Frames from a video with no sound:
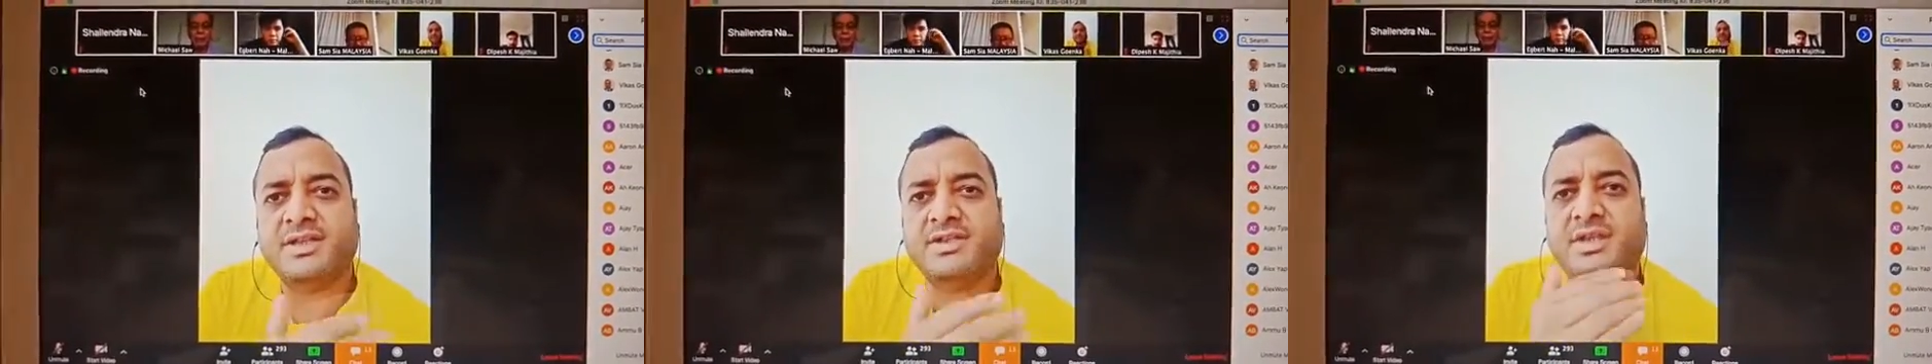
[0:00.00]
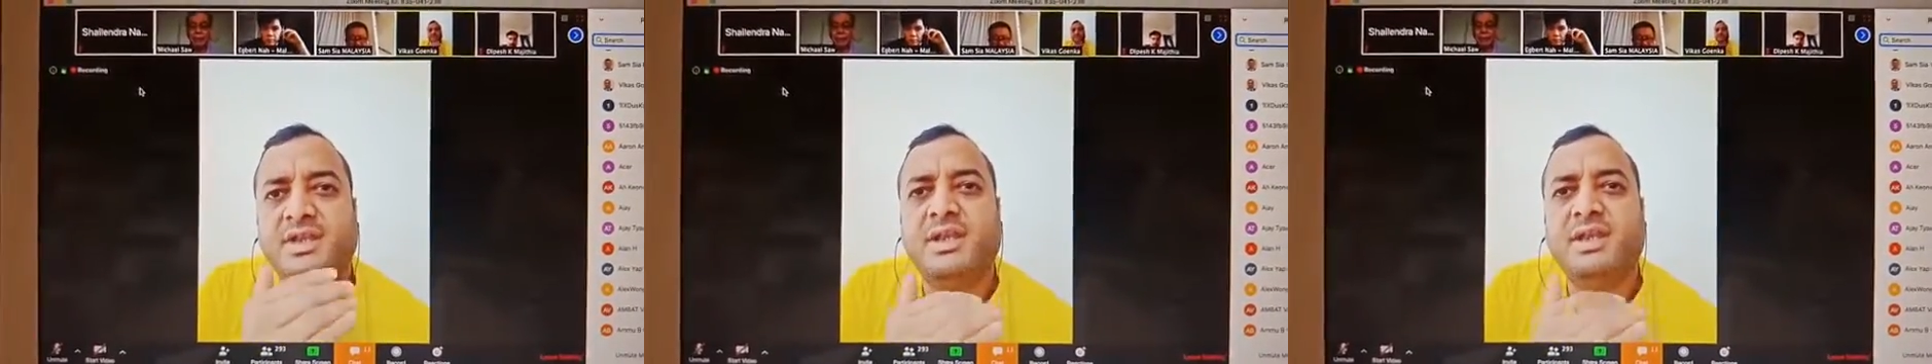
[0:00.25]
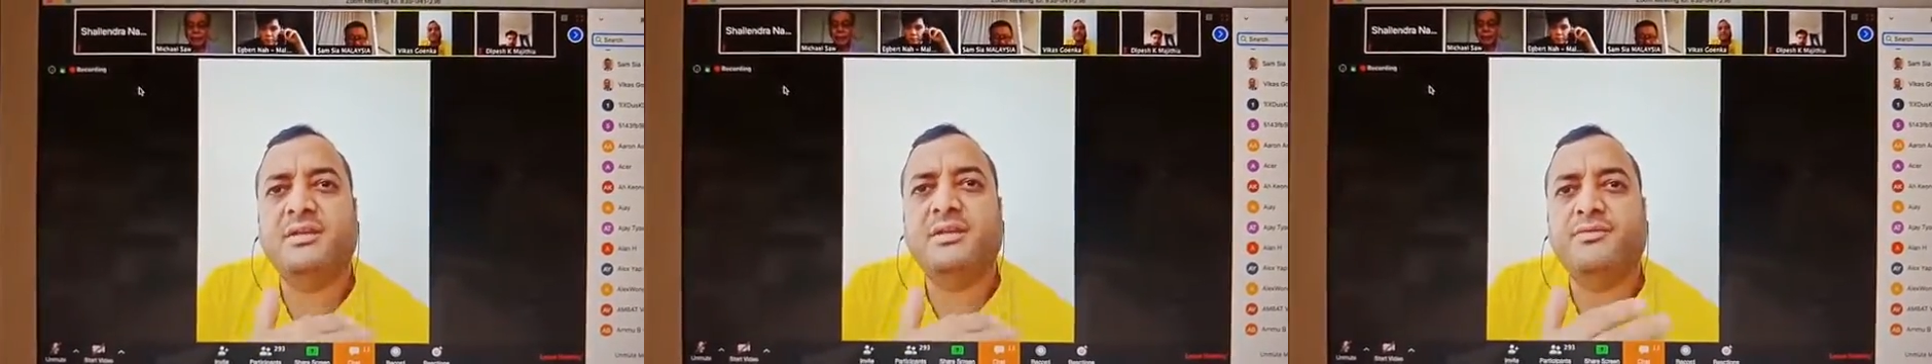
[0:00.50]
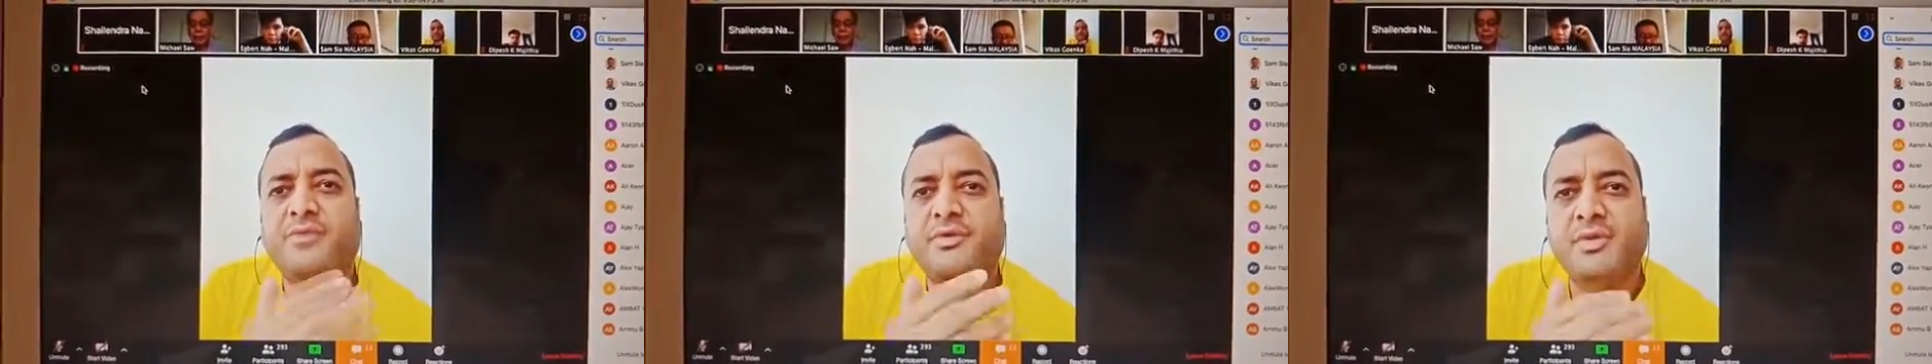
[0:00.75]

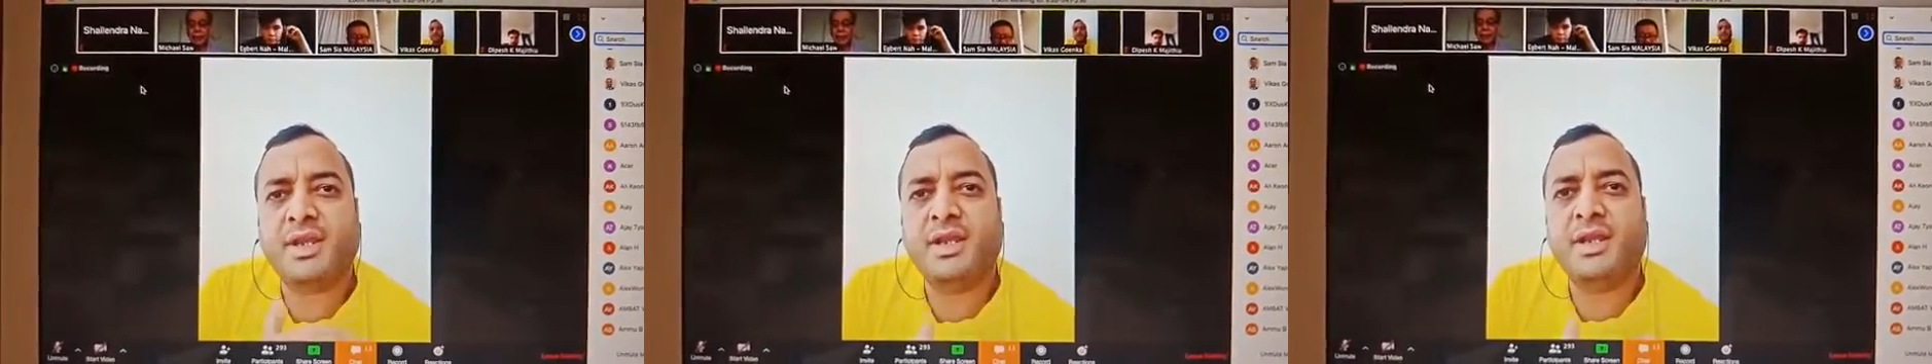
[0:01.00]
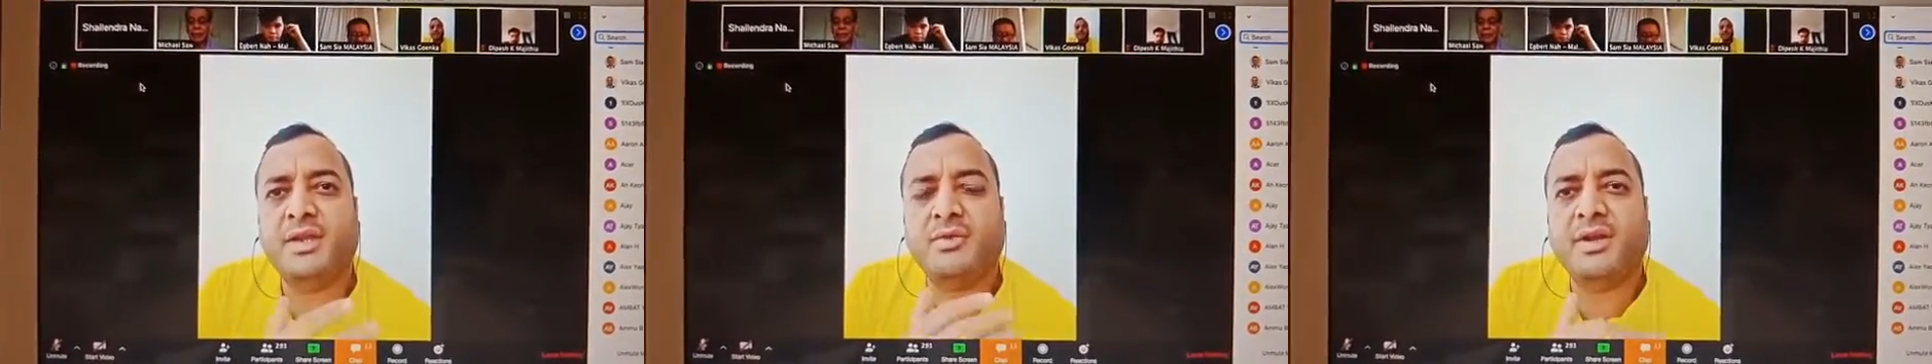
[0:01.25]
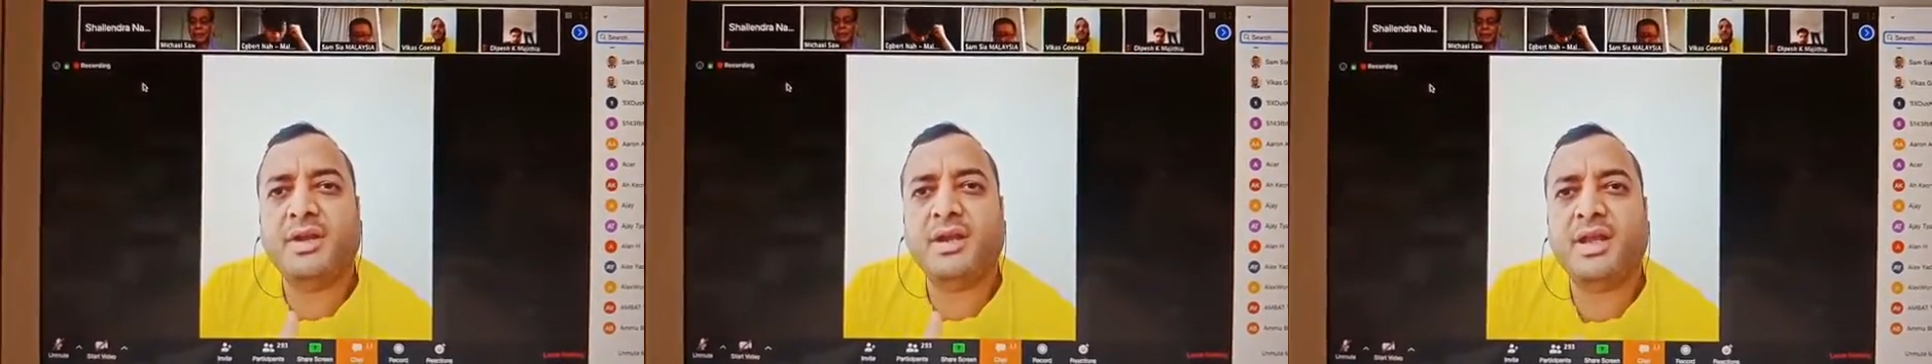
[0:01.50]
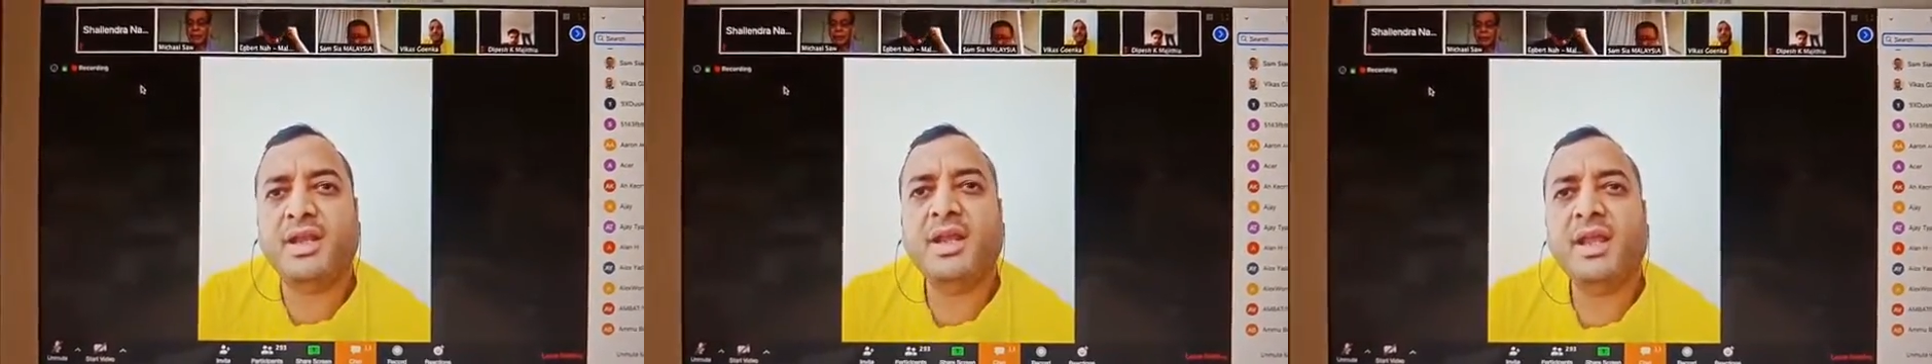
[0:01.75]
16, 14,
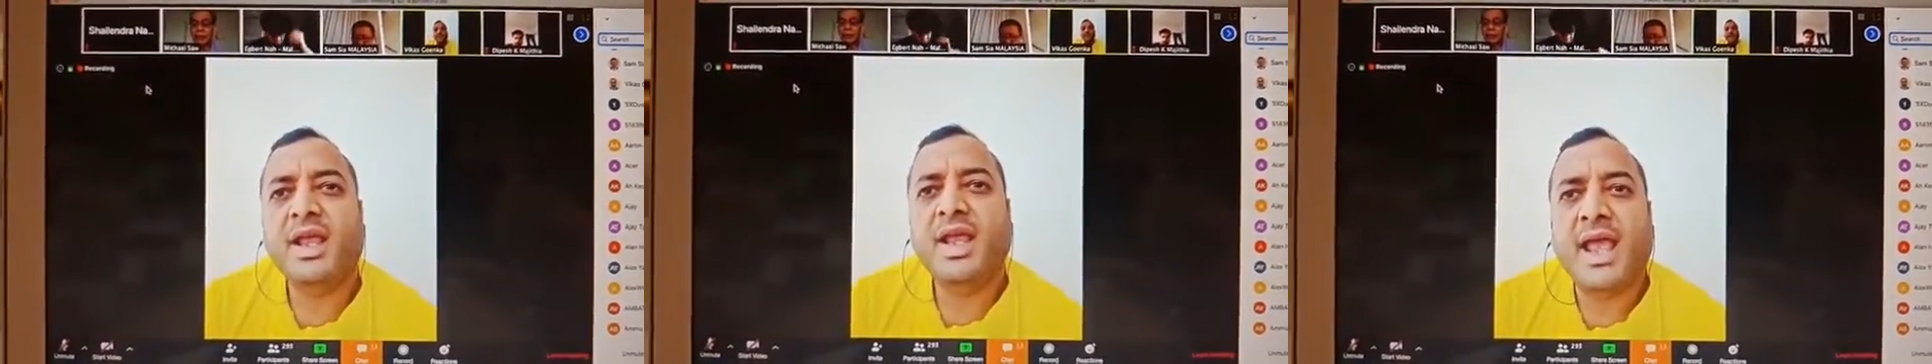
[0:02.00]
20.